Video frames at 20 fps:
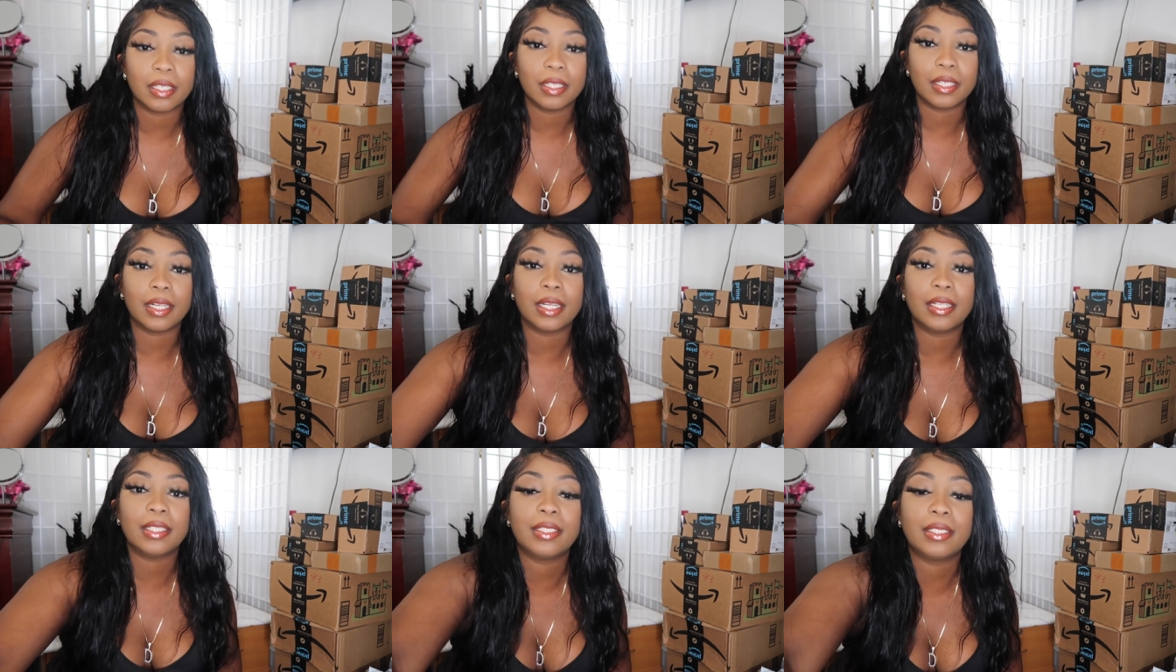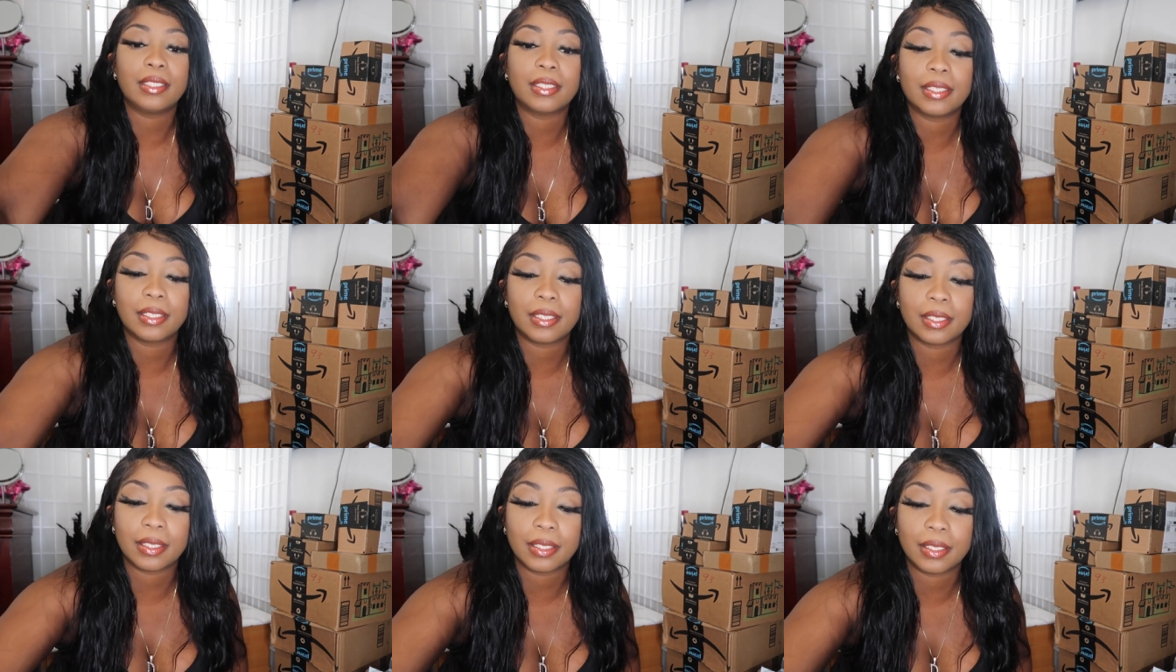And I need
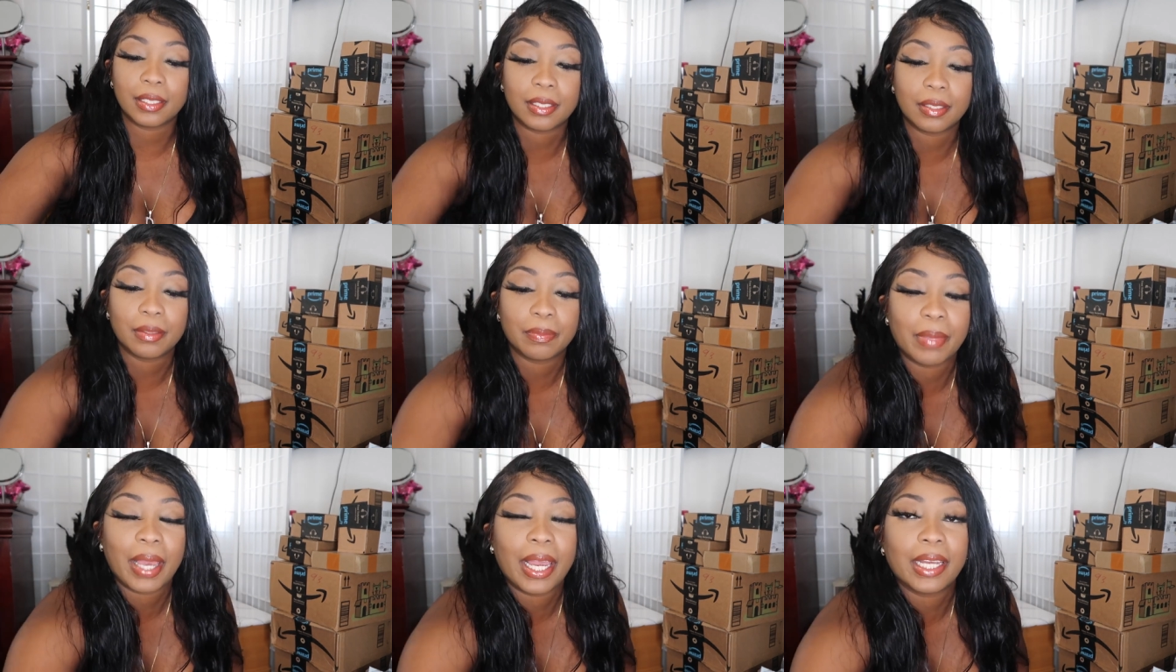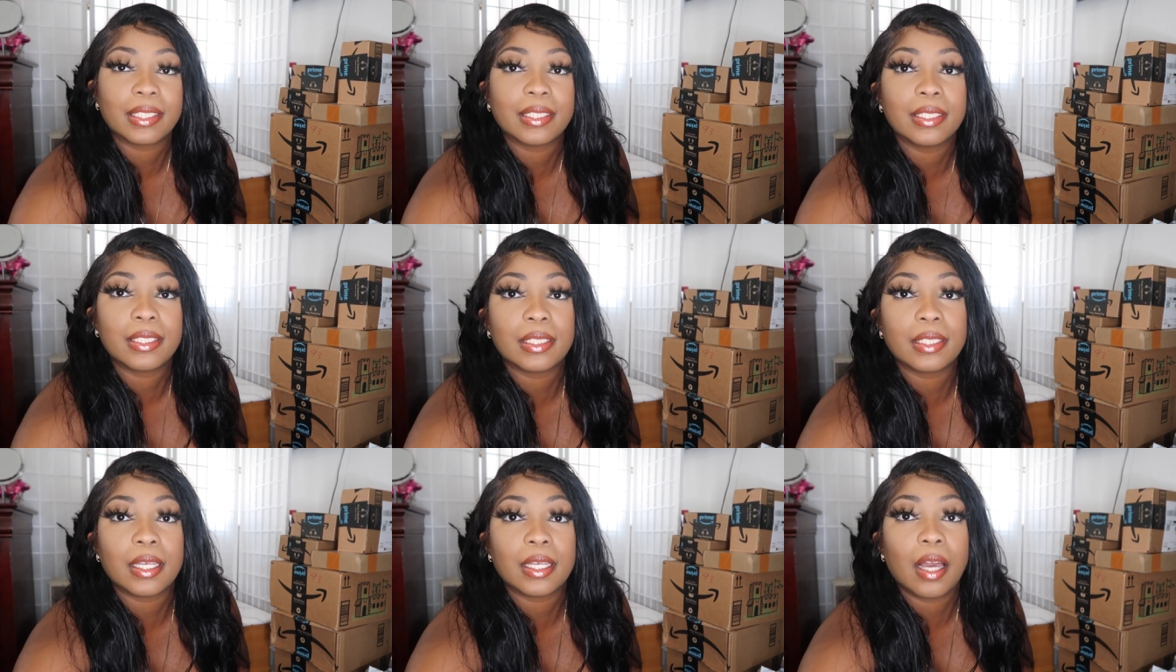to just back
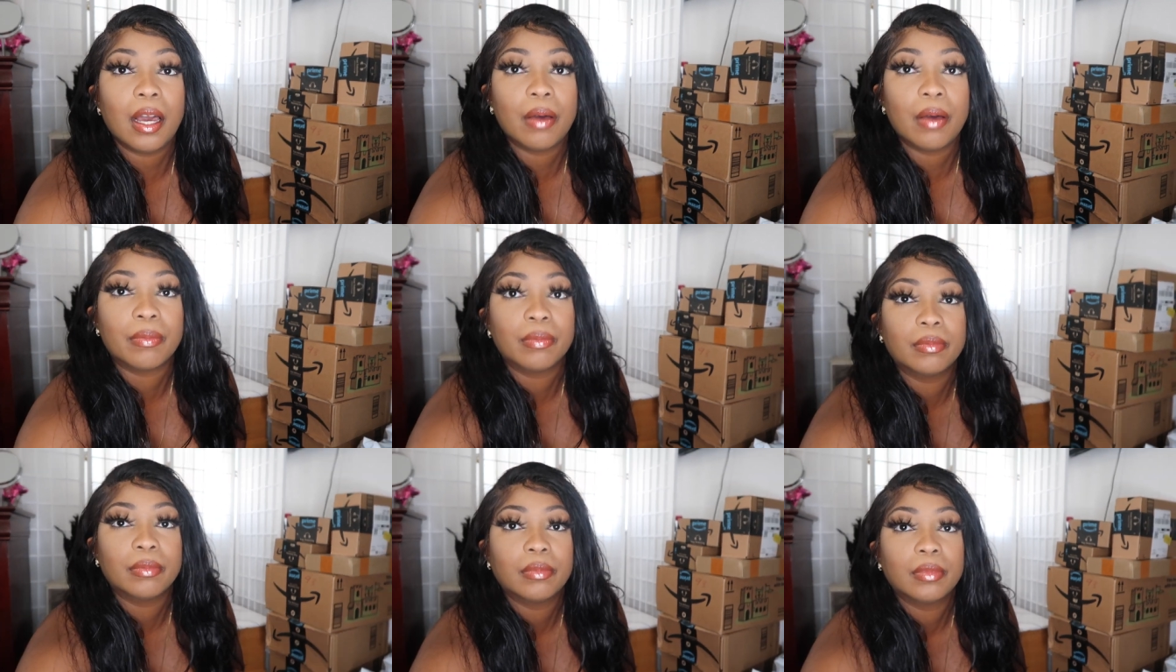this thing up.